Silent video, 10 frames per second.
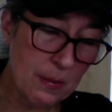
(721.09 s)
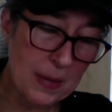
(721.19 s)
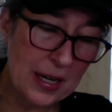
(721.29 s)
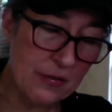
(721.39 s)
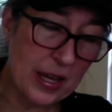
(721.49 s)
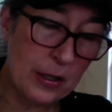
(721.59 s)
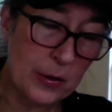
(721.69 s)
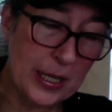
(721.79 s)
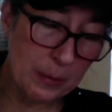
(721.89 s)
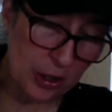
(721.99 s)
the man of
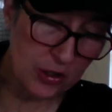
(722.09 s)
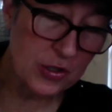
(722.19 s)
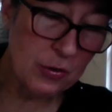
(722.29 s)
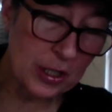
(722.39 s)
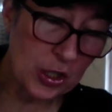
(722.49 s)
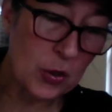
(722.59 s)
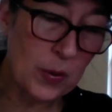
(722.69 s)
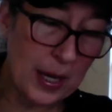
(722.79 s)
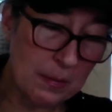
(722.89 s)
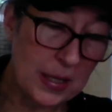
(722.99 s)
Elohim, concerning you
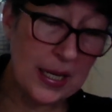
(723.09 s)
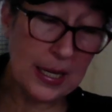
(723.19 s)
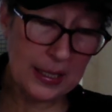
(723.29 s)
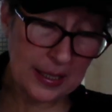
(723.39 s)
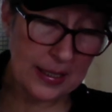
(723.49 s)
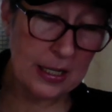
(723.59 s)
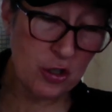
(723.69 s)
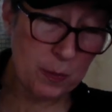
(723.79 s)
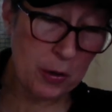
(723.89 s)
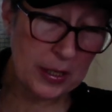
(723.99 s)
and me in Kadesh
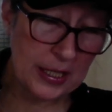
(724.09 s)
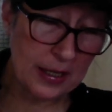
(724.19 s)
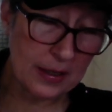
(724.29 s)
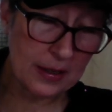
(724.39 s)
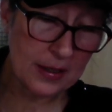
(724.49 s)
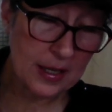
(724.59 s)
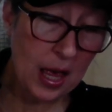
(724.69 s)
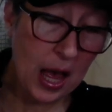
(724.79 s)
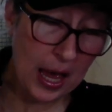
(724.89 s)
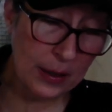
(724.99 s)
Barnea.
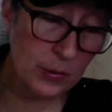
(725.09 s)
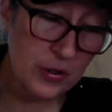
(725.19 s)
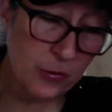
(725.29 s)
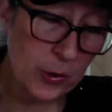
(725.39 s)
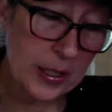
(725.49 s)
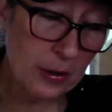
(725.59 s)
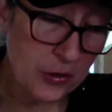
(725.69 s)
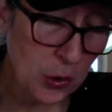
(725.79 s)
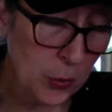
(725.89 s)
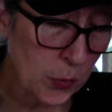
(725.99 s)
I was 40 years
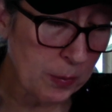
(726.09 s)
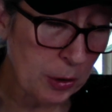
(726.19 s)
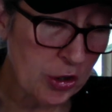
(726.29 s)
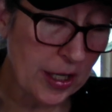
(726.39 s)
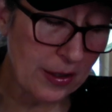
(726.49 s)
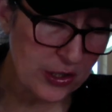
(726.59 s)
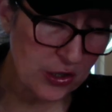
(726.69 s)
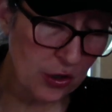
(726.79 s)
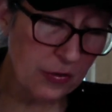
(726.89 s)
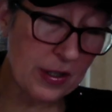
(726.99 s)
old when Moshe, the
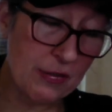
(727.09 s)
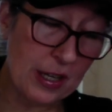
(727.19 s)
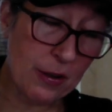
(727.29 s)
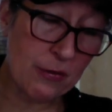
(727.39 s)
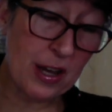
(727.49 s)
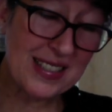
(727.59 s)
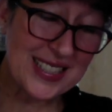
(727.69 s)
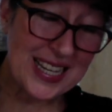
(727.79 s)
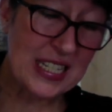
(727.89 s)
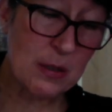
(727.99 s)
servant of Yehovah,
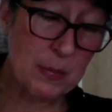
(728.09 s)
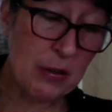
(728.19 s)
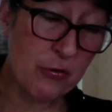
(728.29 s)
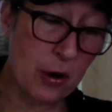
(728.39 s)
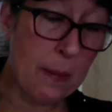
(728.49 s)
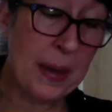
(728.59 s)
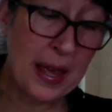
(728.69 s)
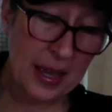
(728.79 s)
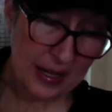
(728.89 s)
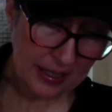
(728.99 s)
sent me from
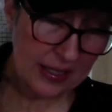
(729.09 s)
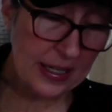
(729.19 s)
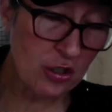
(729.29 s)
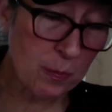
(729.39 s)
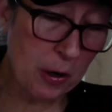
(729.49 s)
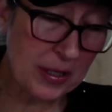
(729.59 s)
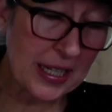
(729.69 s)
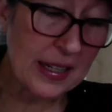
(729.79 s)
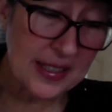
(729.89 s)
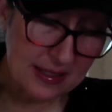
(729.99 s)
Kadesh
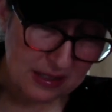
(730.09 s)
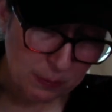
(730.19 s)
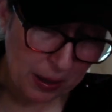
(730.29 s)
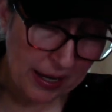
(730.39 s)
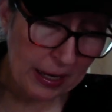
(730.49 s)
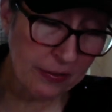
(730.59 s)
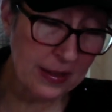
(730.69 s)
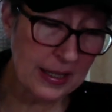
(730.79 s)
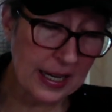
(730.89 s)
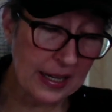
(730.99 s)
Barnea to spy out the
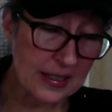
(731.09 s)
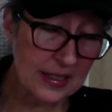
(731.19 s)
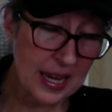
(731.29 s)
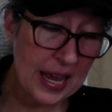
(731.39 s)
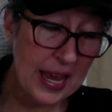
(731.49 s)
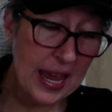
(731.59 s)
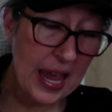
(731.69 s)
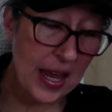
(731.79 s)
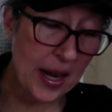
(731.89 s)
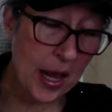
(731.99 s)
land,
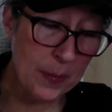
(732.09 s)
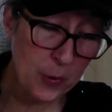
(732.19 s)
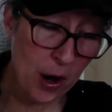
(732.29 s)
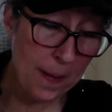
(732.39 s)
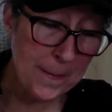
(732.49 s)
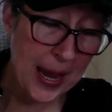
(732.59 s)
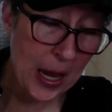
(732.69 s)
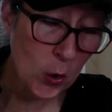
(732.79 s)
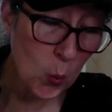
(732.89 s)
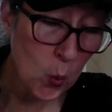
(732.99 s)
and I brought
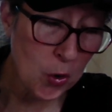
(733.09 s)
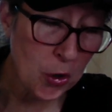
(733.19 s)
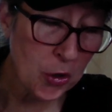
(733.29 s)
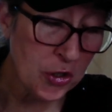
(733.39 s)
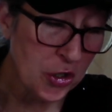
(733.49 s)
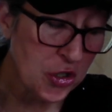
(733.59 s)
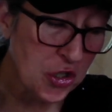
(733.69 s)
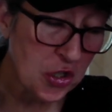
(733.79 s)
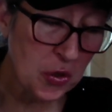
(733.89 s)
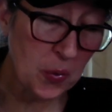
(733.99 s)
back word
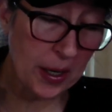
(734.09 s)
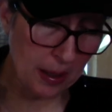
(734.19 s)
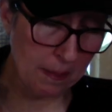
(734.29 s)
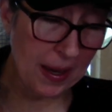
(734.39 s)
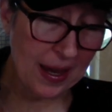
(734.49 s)
to him